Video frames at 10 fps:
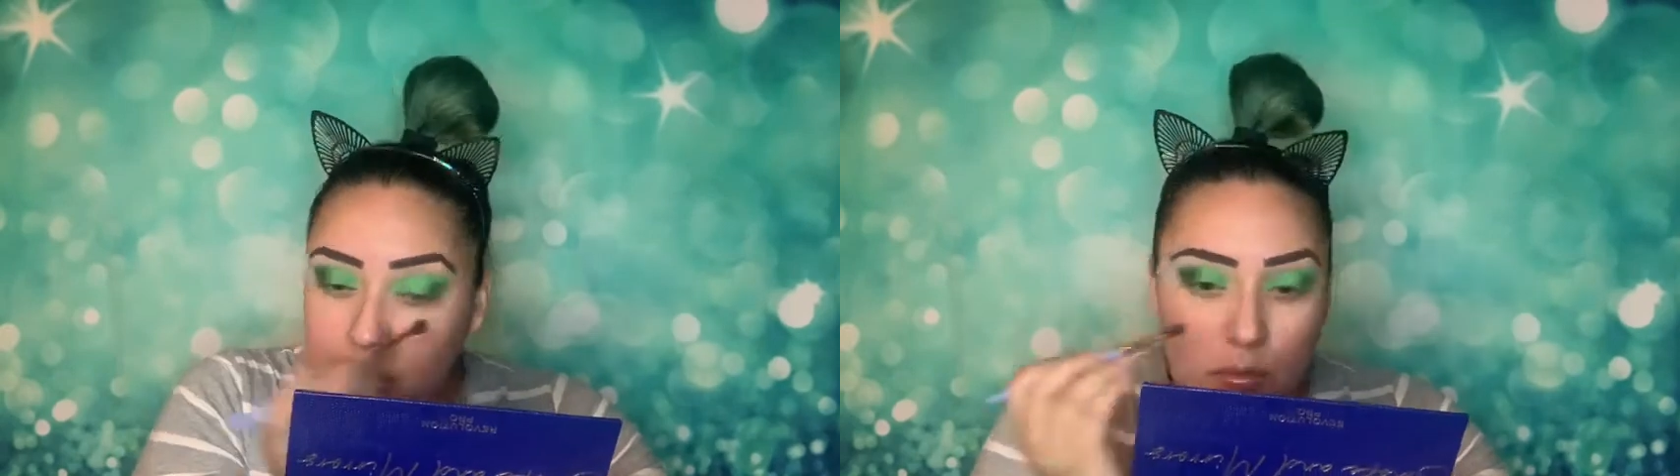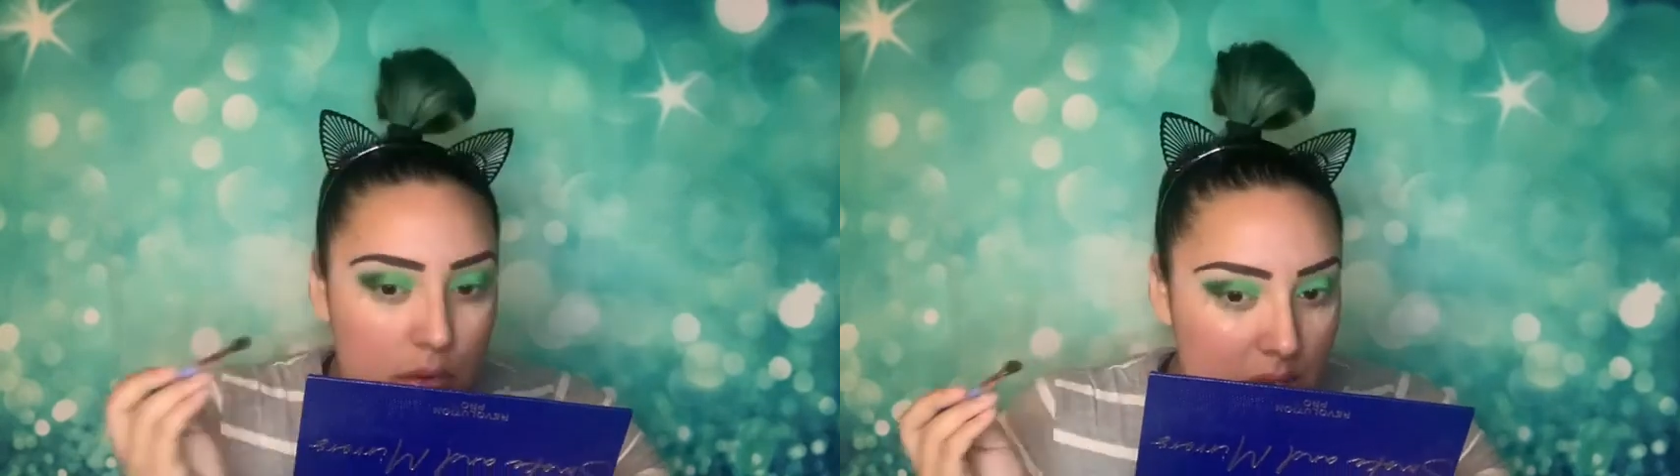
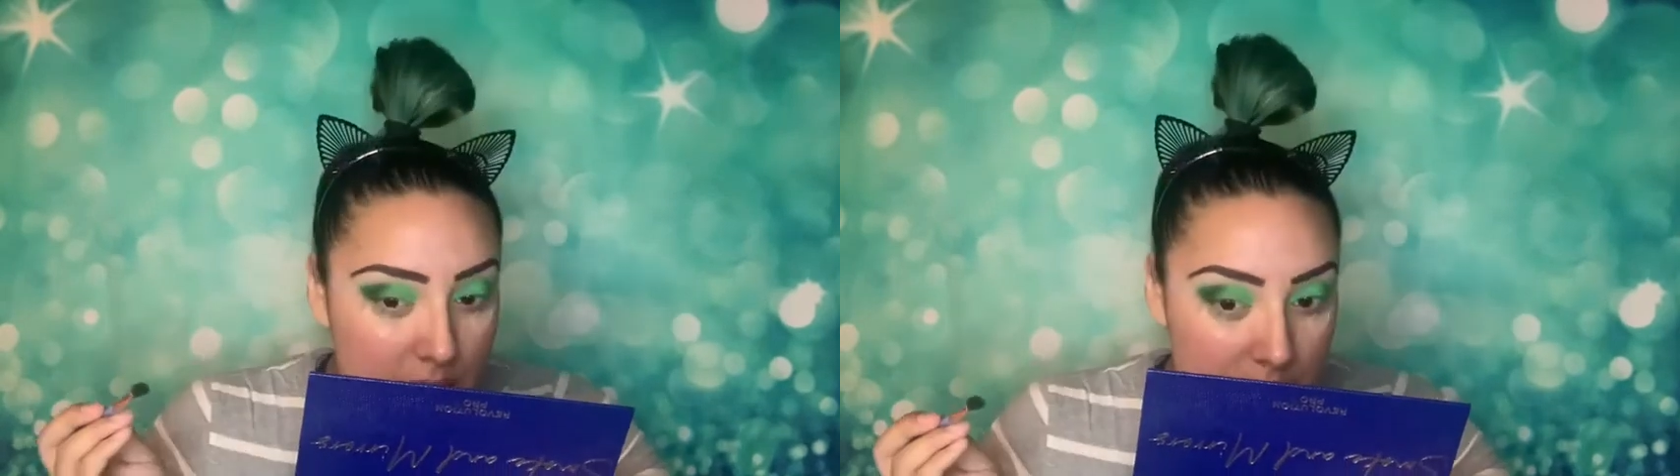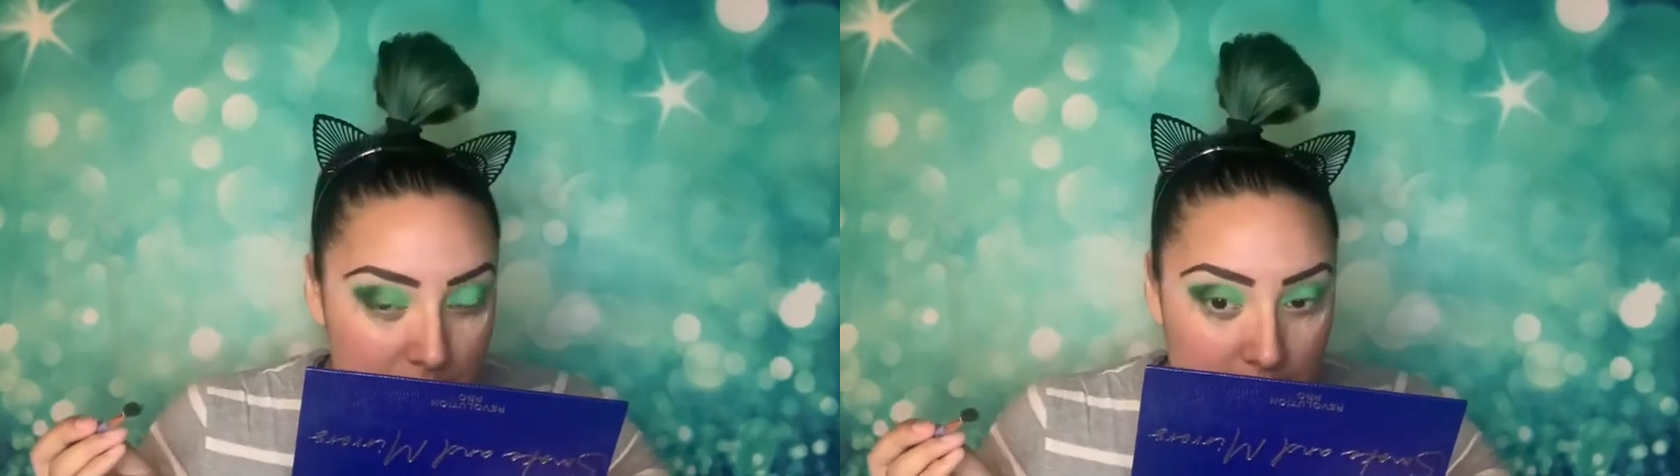
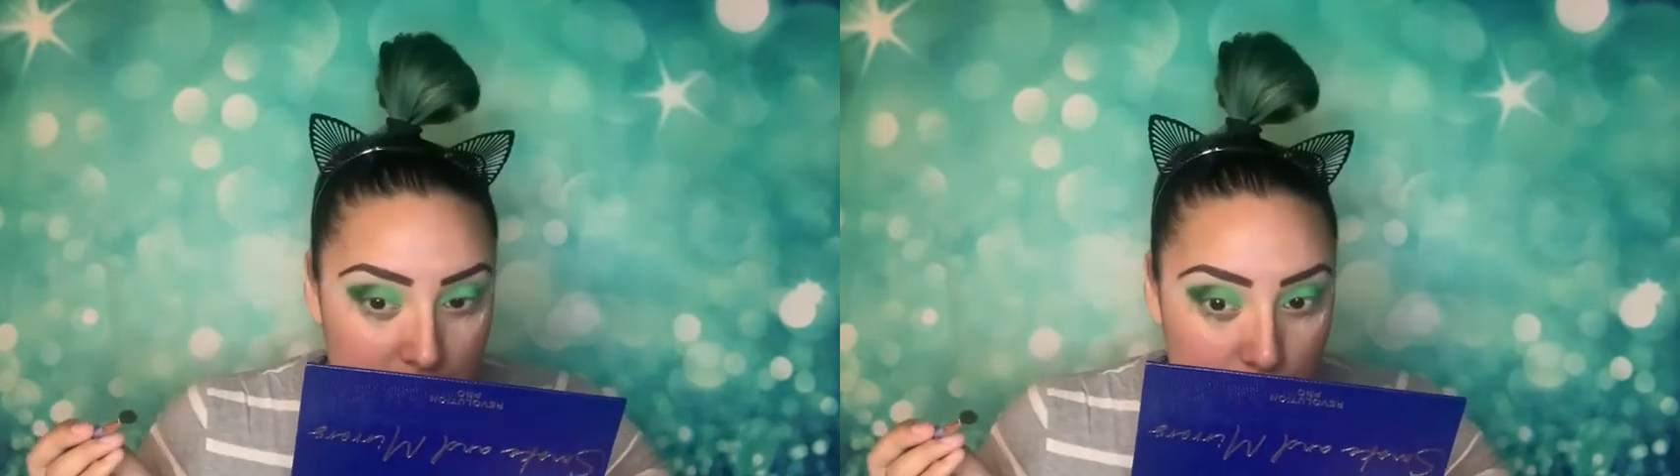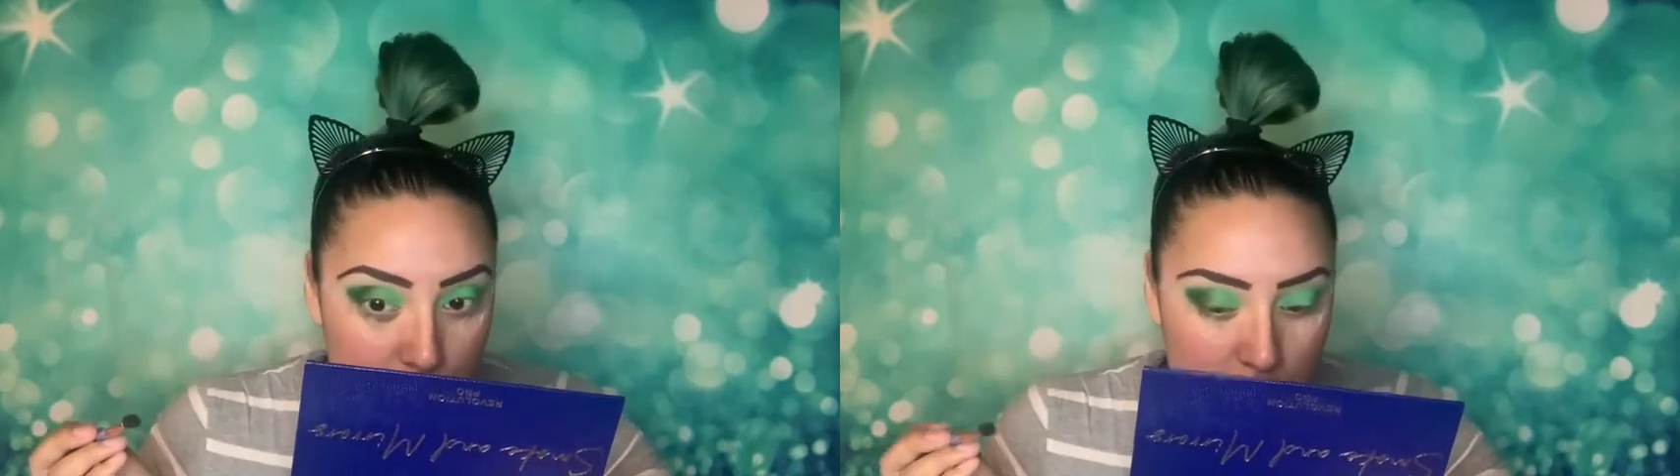really,
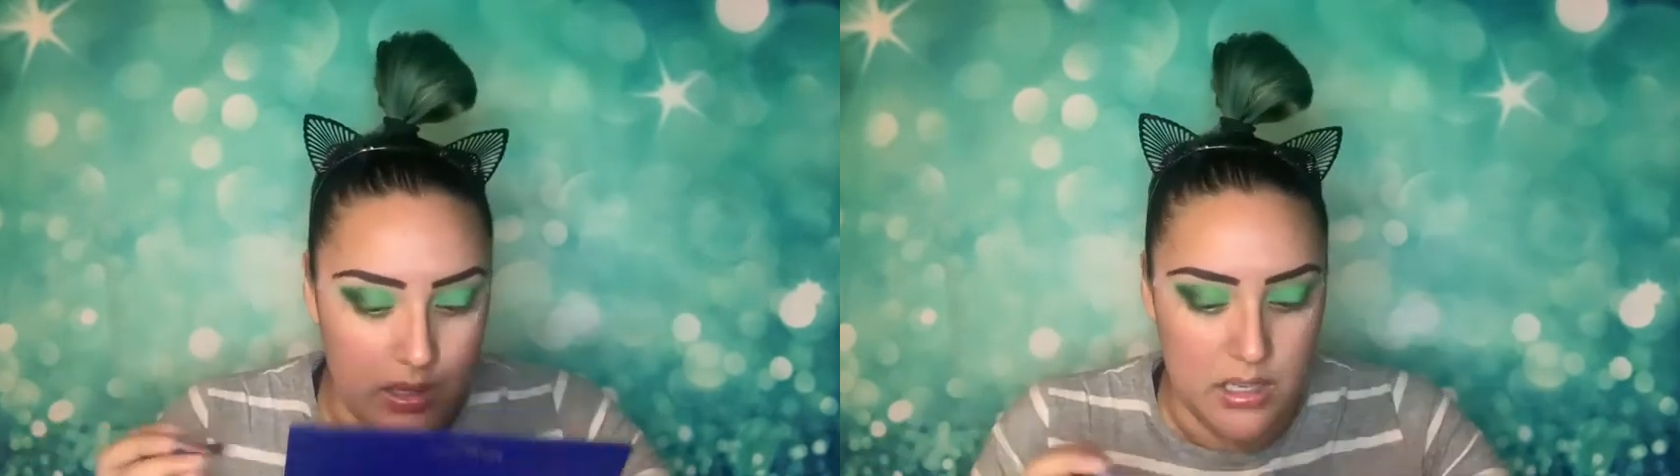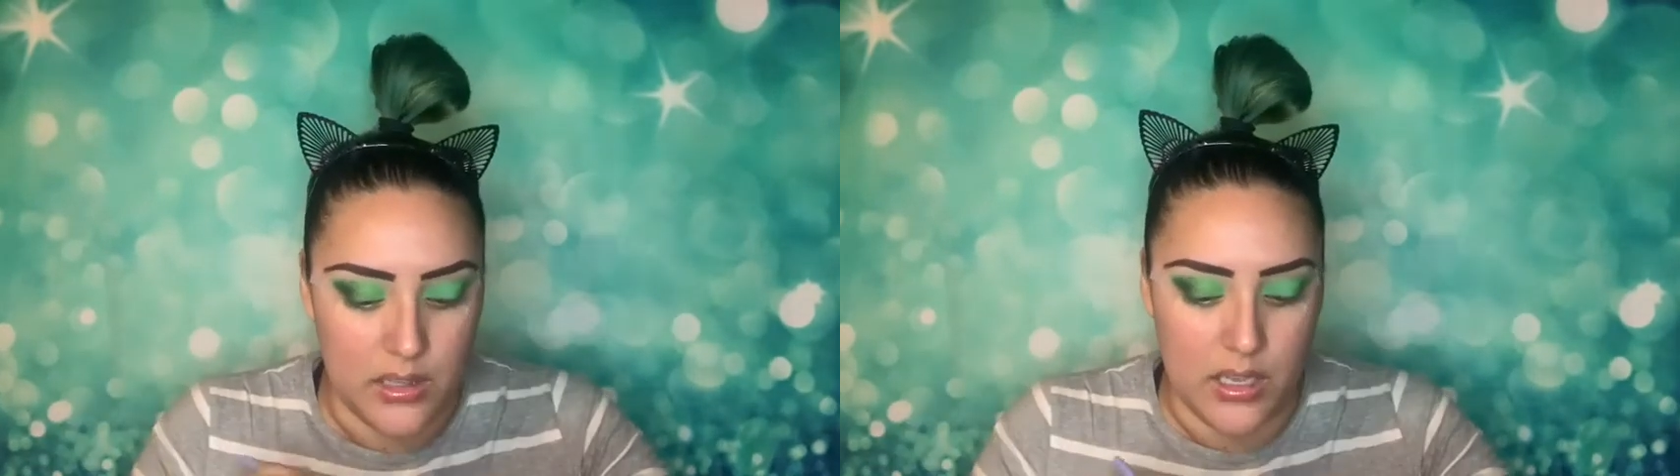
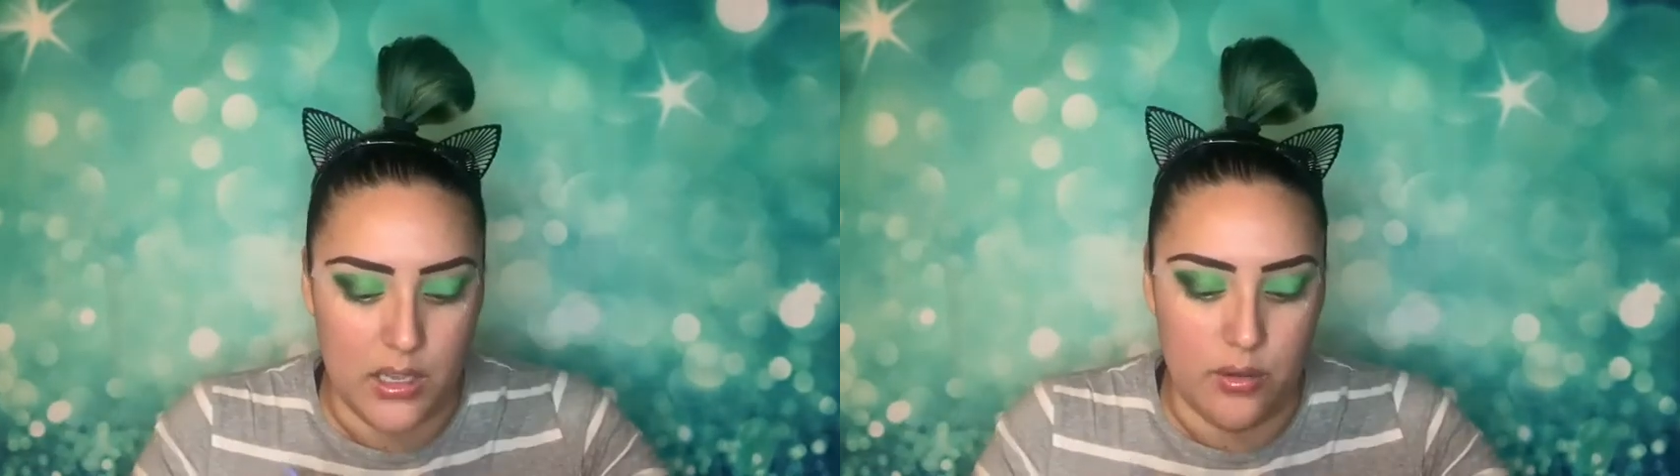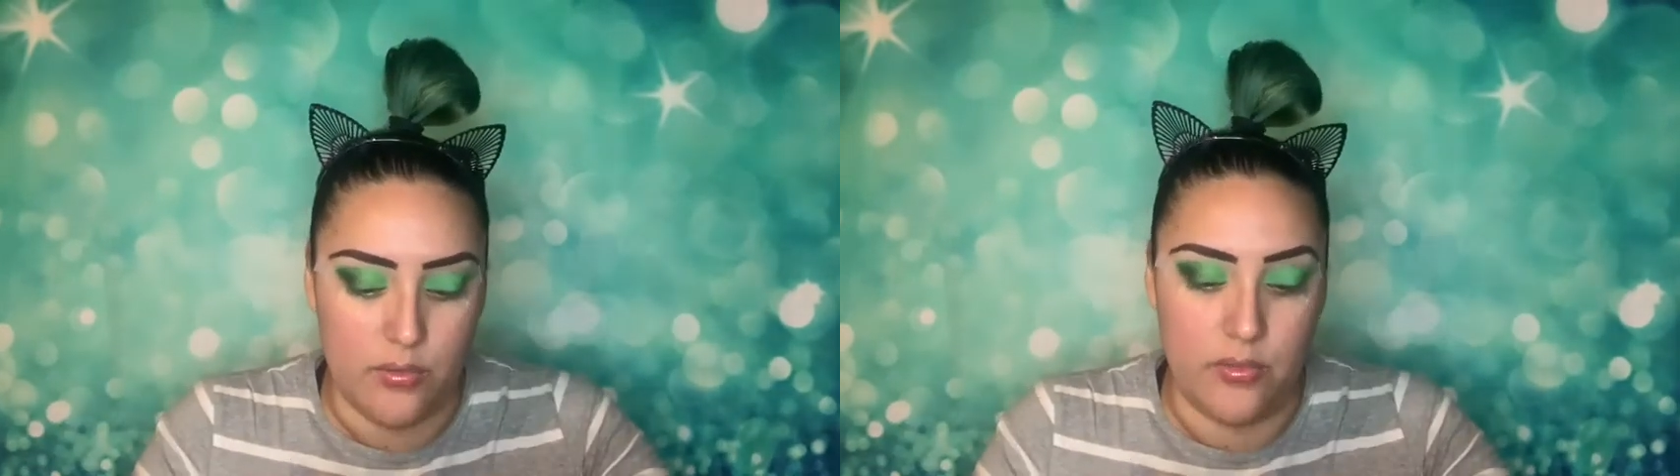really
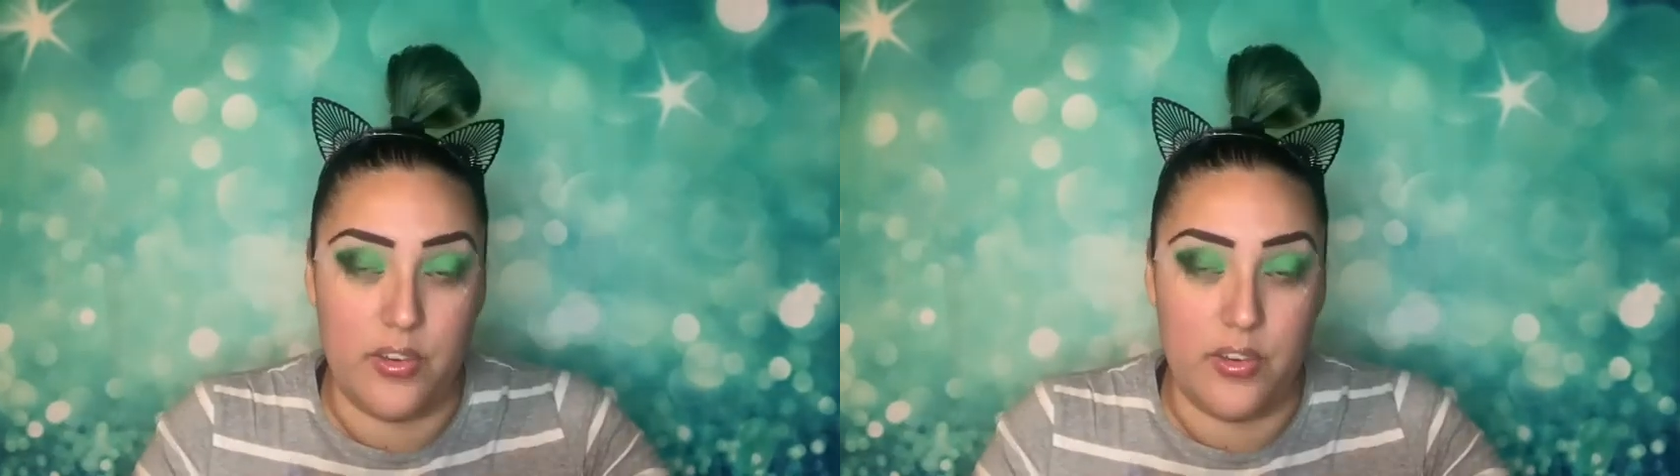love